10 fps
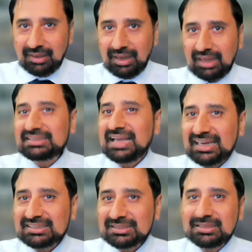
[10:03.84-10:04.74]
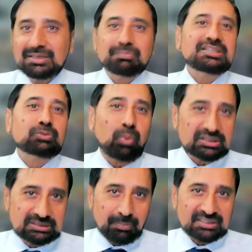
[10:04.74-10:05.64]
At the end, please
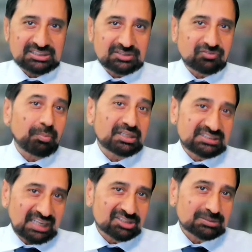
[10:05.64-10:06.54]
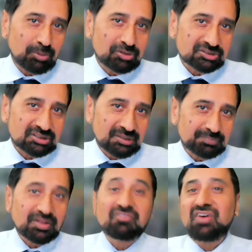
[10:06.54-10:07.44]
watch the message from our channel sponsor,
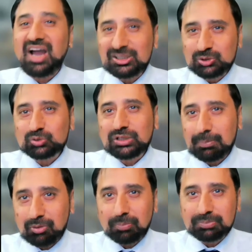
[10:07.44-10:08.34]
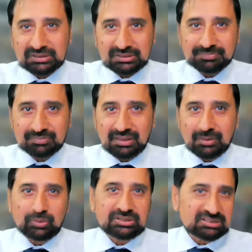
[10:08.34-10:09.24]
Find UK Property,
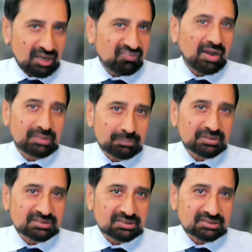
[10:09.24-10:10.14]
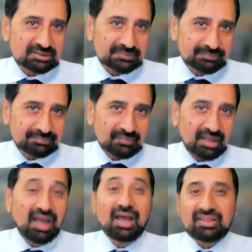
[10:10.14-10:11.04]
which is our family business.
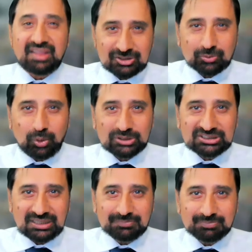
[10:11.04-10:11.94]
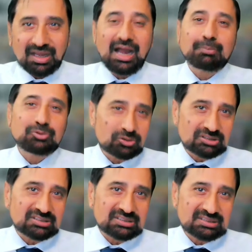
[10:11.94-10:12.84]
Thanks for watching. I'm Dr.
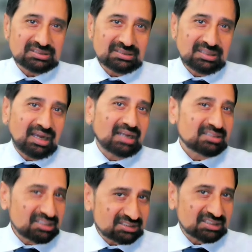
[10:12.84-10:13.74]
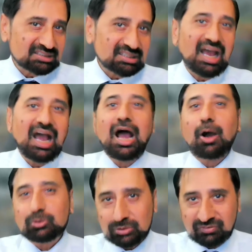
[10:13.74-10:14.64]
T, and this is How
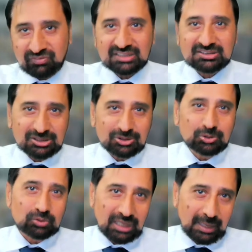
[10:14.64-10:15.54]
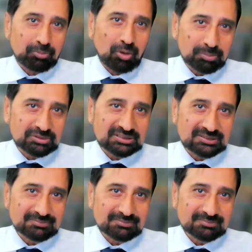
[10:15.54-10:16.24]
to Invest in UK Property.